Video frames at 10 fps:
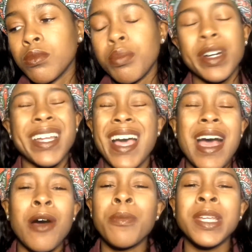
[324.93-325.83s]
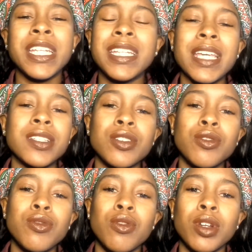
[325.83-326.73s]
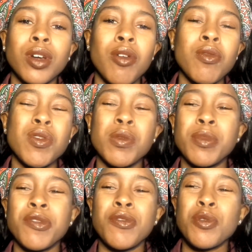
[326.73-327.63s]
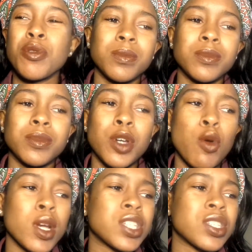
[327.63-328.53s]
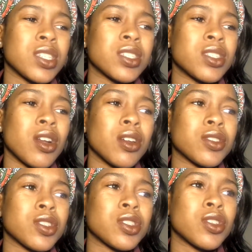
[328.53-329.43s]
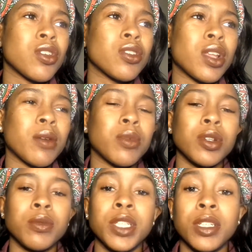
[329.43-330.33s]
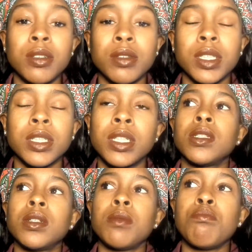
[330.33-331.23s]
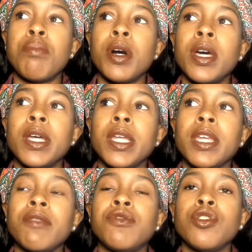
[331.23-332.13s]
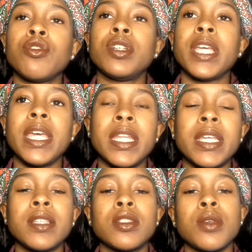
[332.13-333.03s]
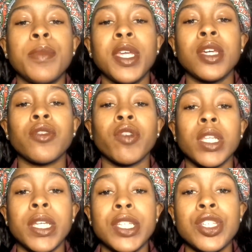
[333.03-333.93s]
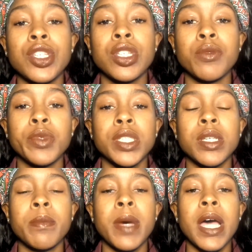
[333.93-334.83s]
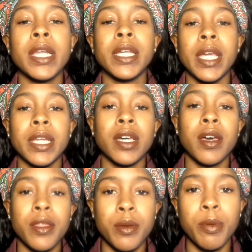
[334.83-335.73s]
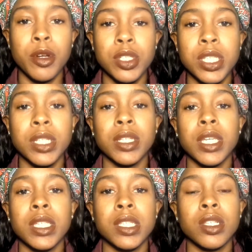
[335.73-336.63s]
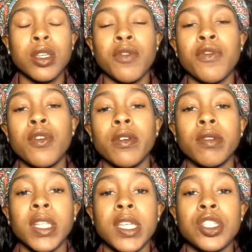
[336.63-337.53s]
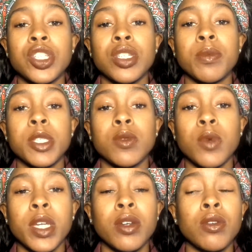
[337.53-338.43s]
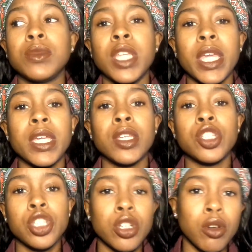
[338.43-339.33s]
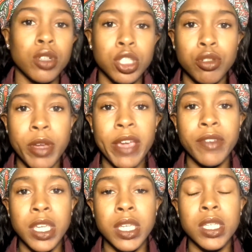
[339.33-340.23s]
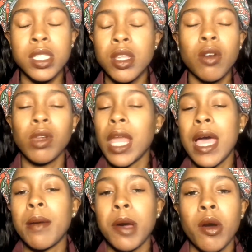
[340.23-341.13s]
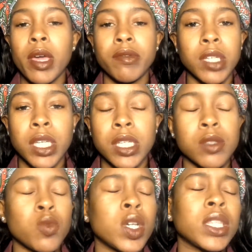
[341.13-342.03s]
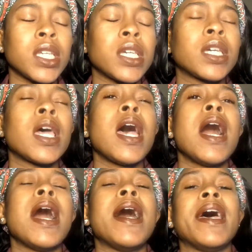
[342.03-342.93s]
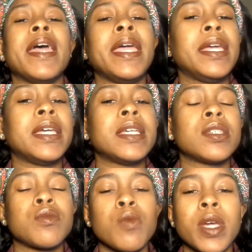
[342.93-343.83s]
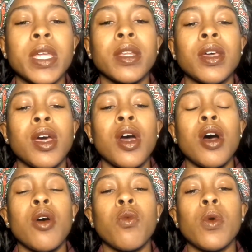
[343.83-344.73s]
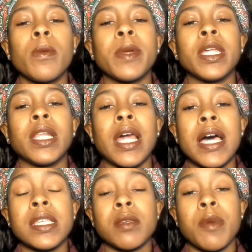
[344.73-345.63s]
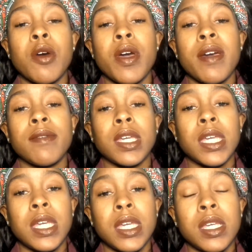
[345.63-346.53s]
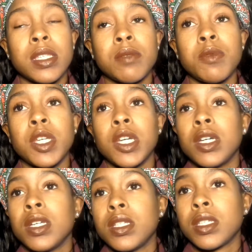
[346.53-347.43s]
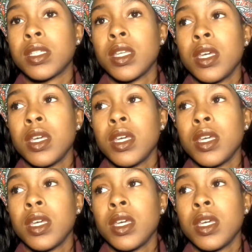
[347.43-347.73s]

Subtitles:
But how many dates are you gonna go on before questions start to stir, like, what are we doing? But if you're dating to be in a relationship with somebody and the other person is looking for a relationship as well, they should know that you have kids. Don't lie about having kids. One thing I hate is when a woman lies about having kids because